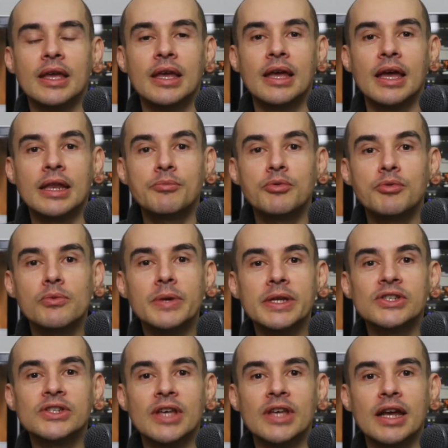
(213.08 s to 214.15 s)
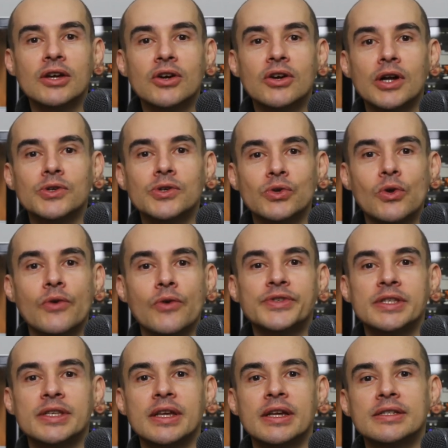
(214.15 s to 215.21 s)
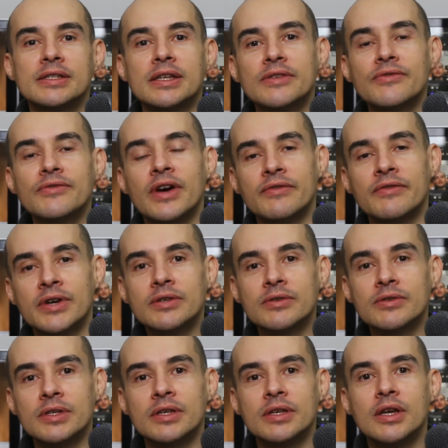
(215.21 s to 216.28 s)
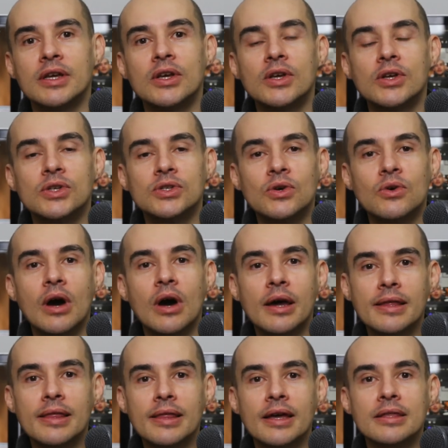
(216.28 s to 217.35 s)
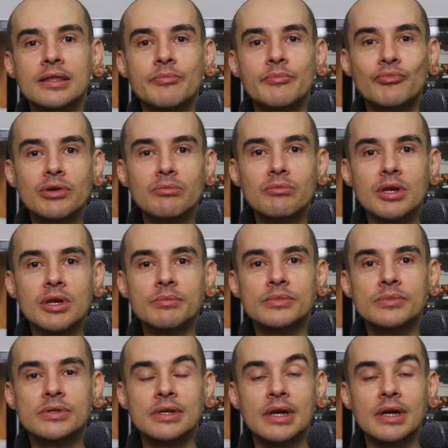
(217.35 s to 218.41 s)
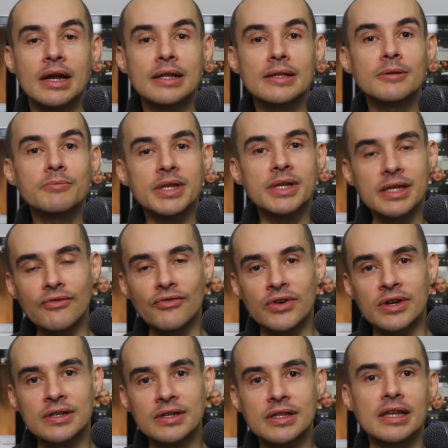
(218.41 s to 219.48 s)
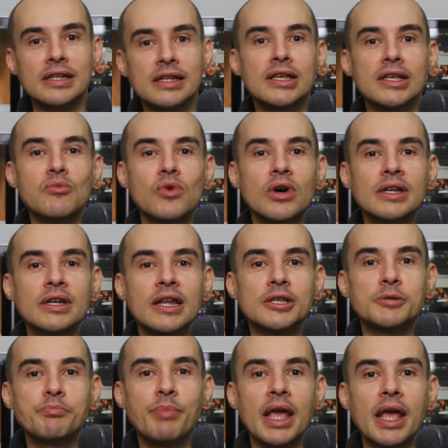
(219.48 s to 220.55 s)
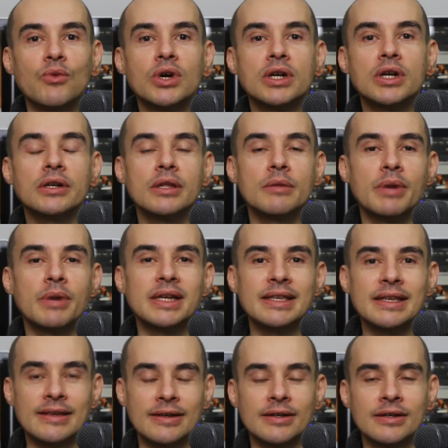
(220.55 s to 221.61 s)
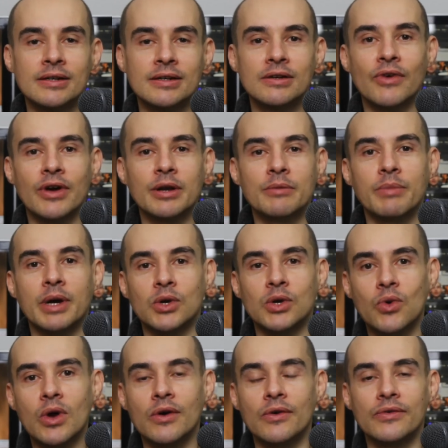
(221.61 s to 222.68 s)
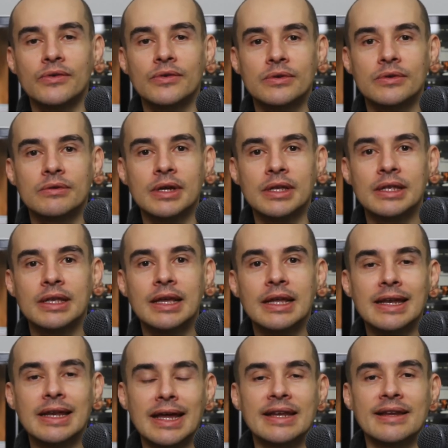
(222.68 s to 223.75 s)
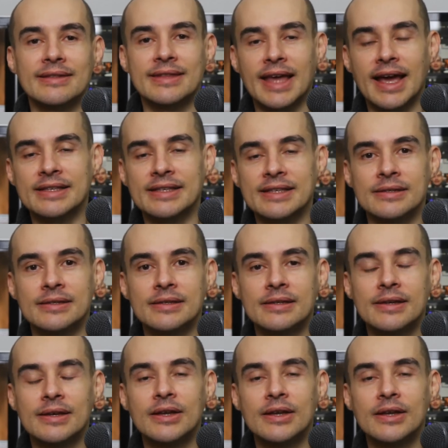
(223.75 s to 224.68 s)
And he pretty much signed a contract of $6,500. So out of that, the premiums are a little bit different than someone that is paying $100 a year divided by 12, right? Net of taxes.